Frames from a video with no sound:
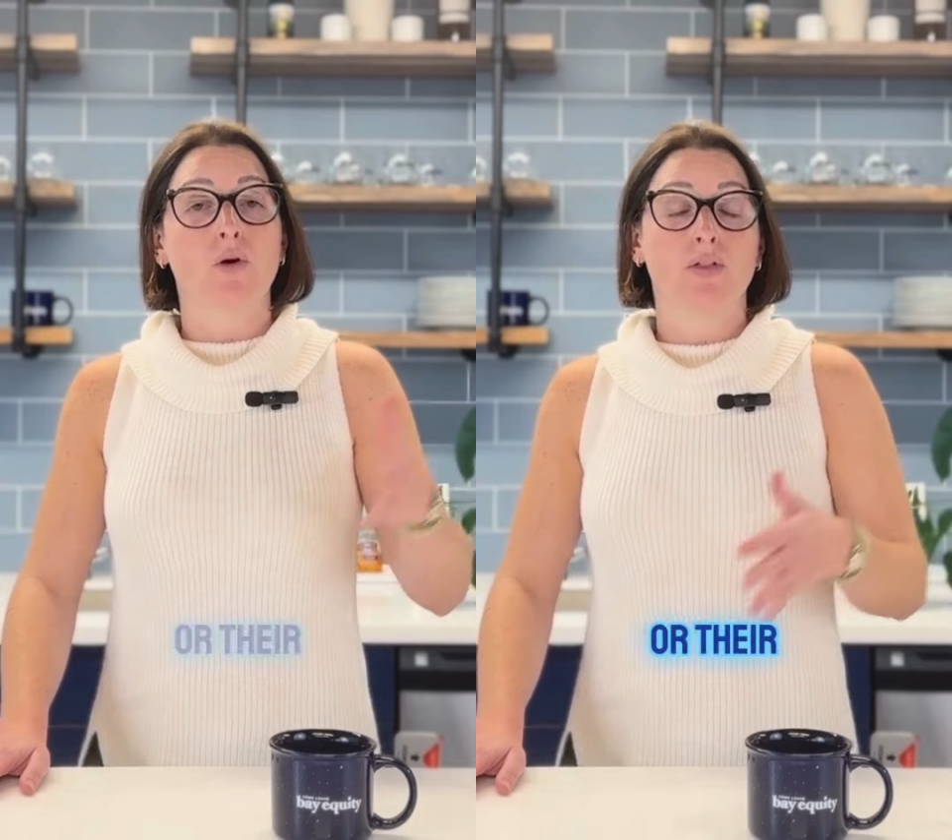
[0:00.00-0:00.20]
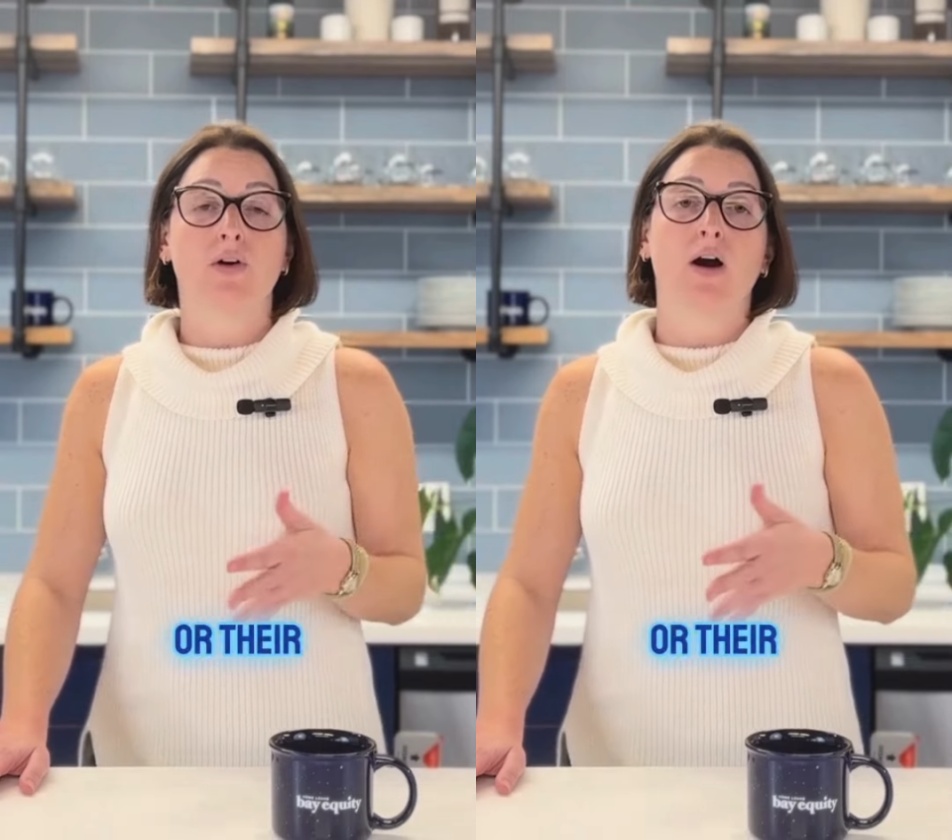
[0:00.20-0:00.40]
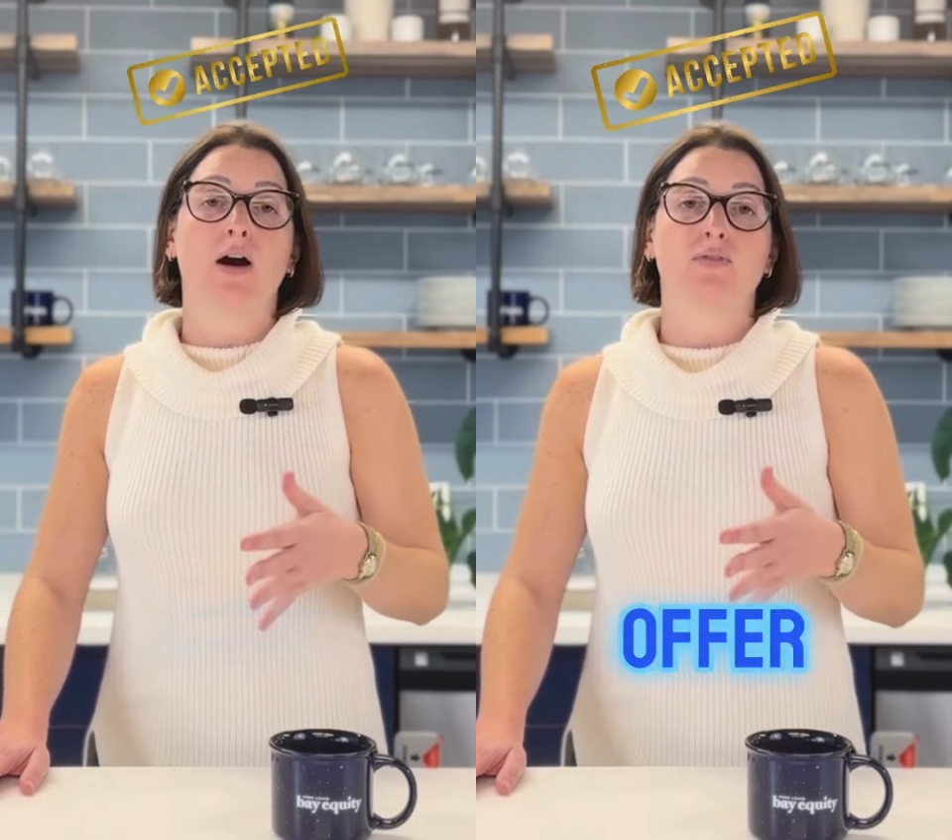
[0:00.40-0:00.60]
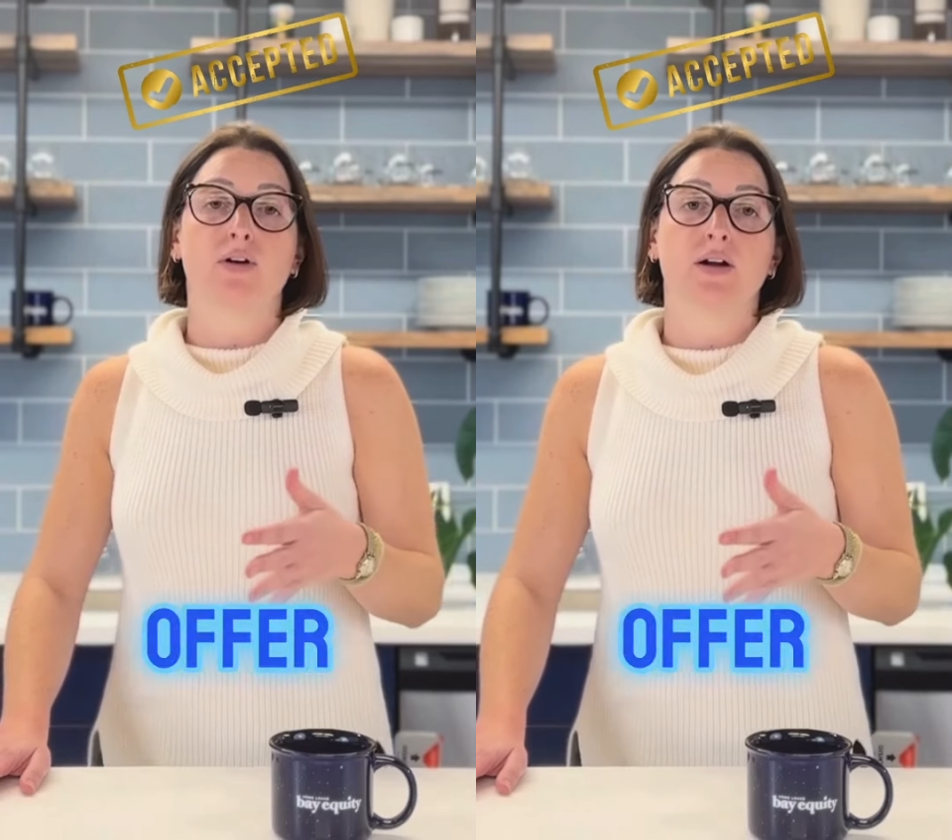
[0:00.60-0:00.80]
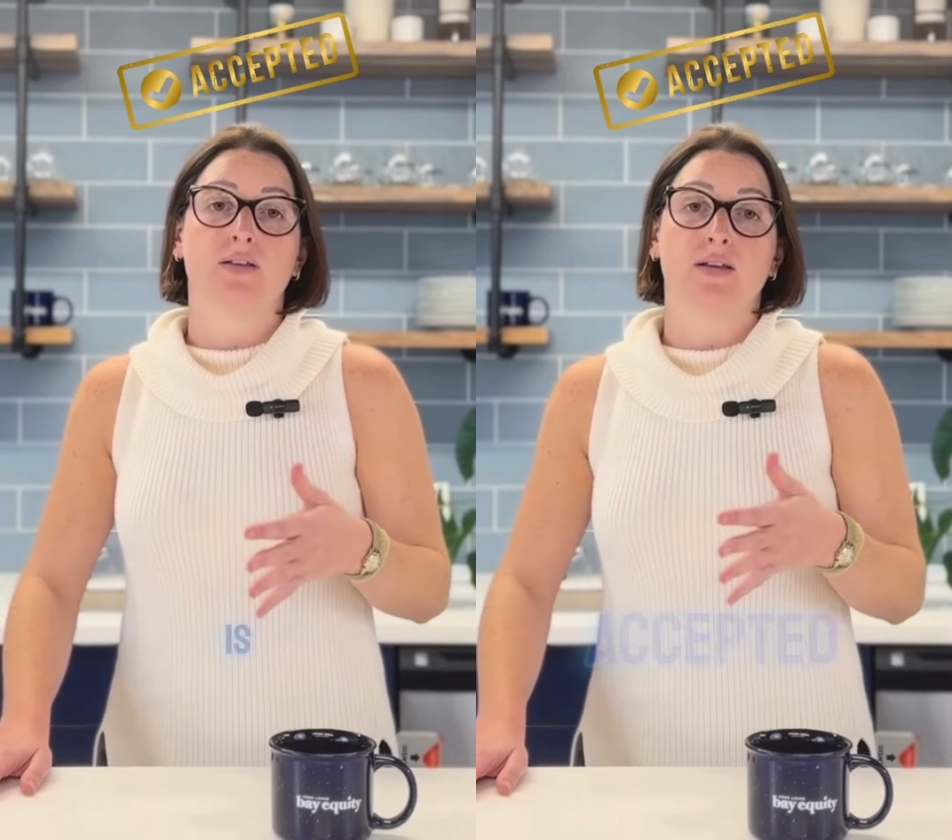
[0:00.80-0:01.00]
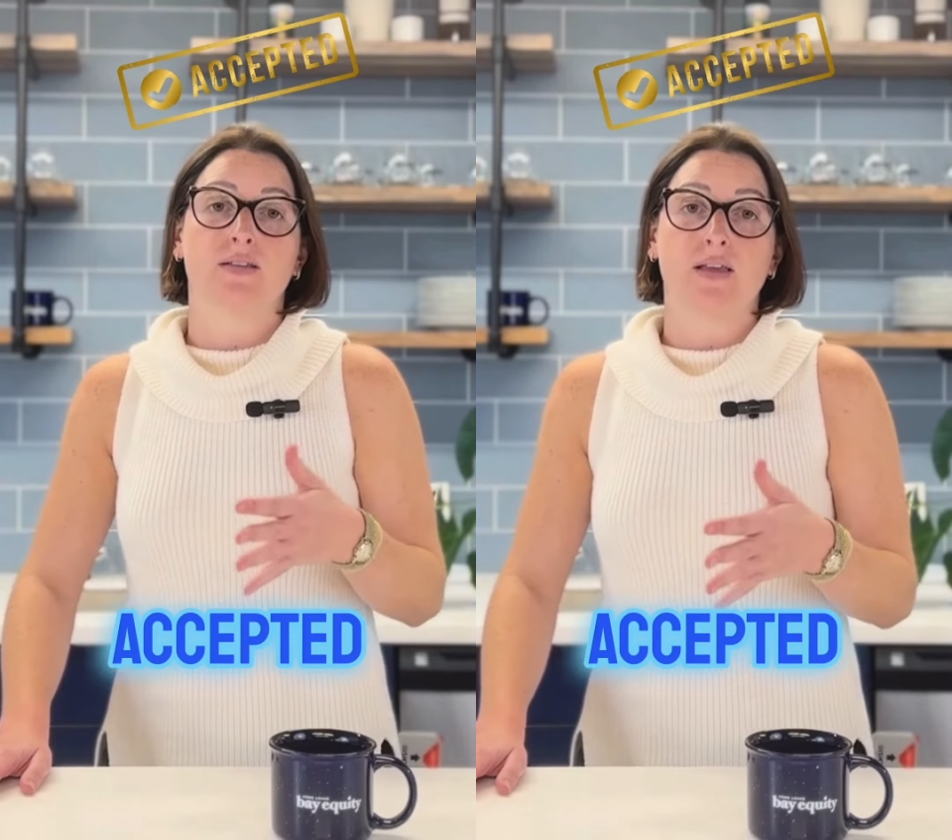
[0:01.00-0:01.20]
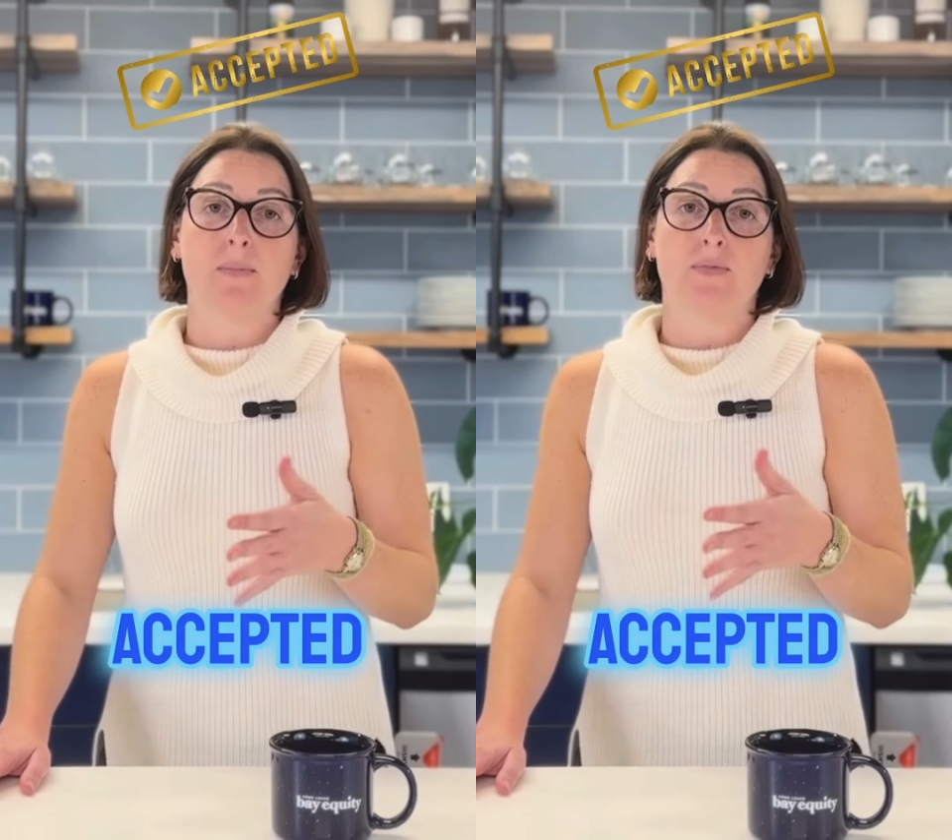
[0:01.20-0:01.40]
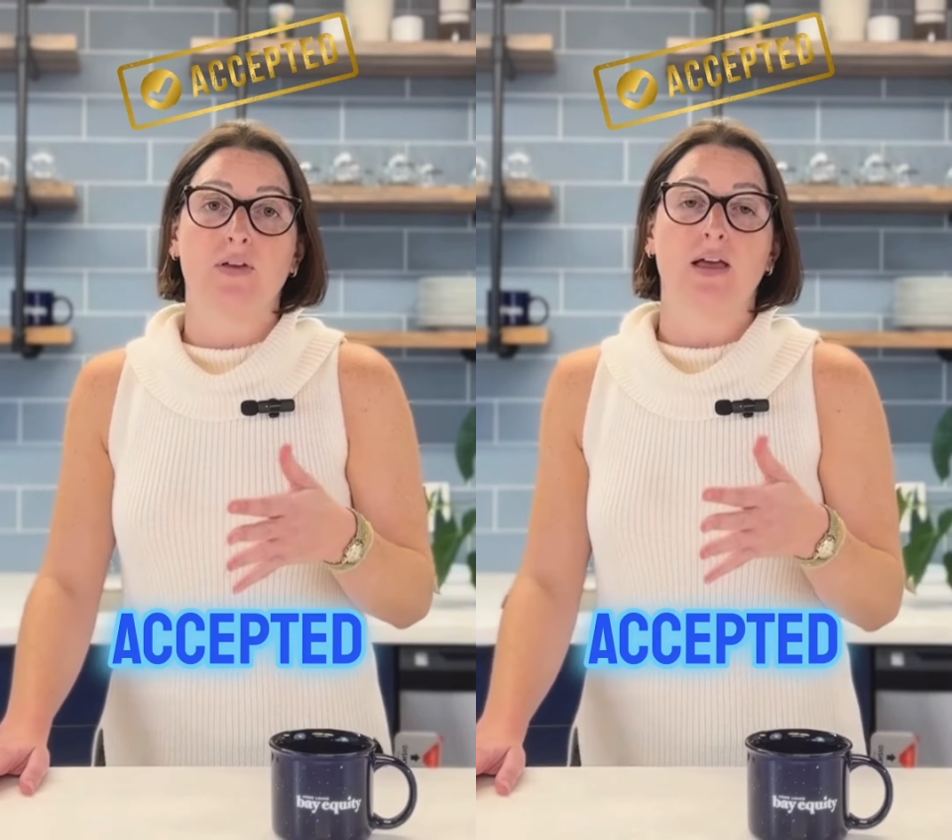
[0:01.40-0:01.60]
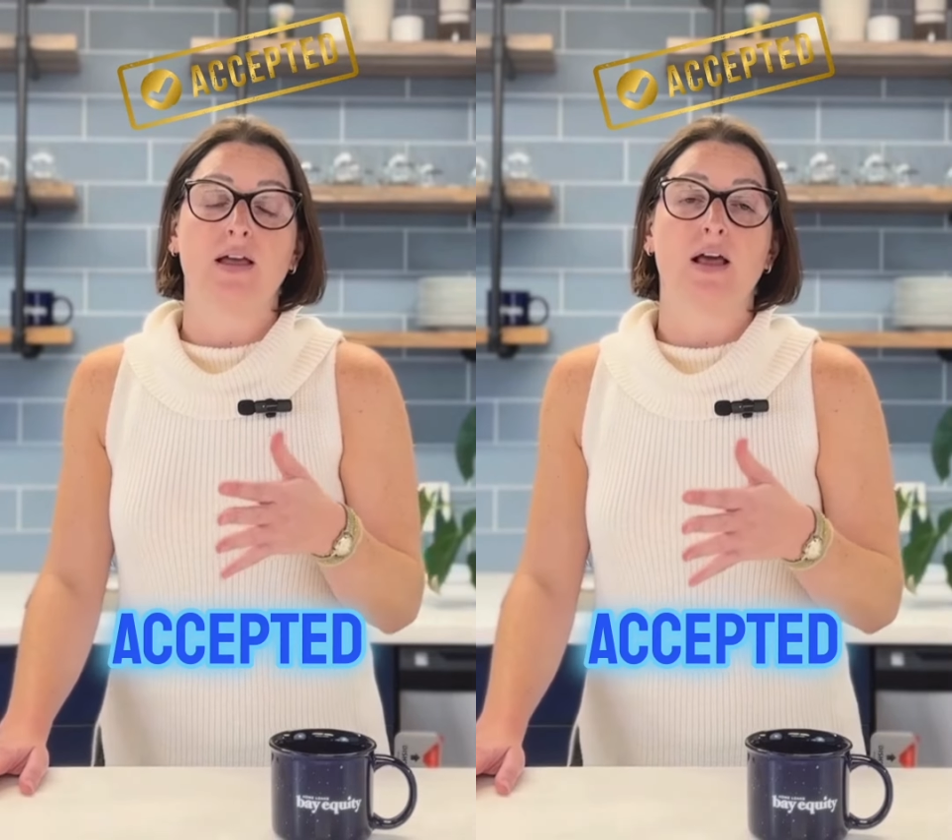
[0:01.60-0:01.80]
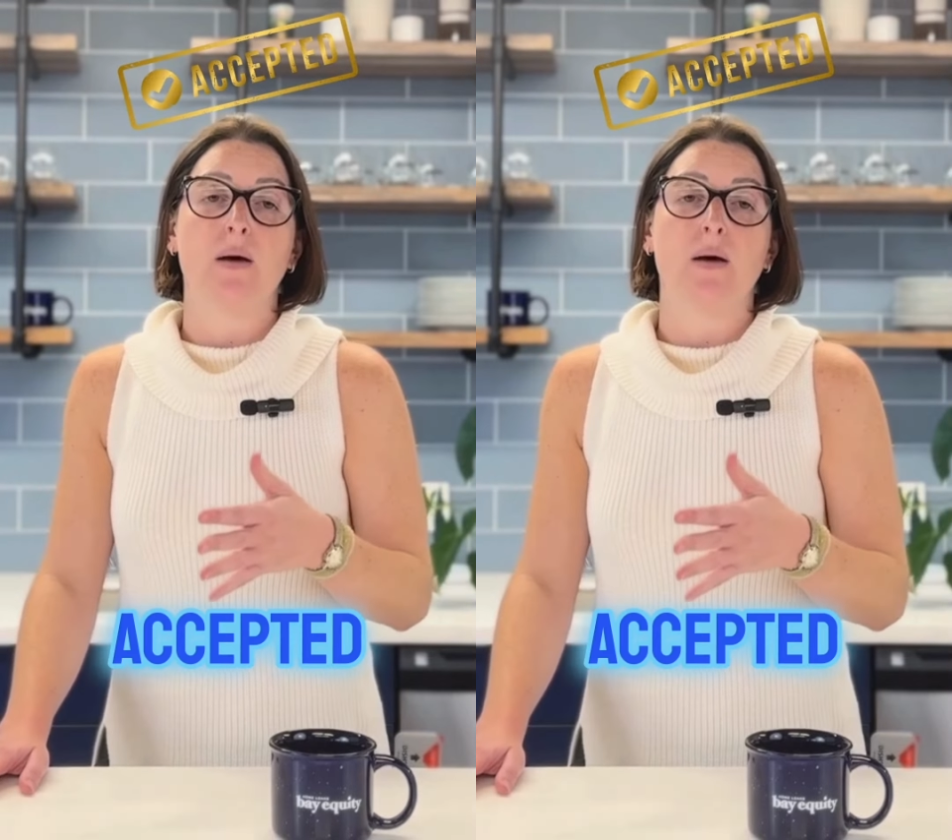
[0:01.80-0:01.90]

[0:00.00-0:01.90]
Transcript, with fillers: or their offer is accepted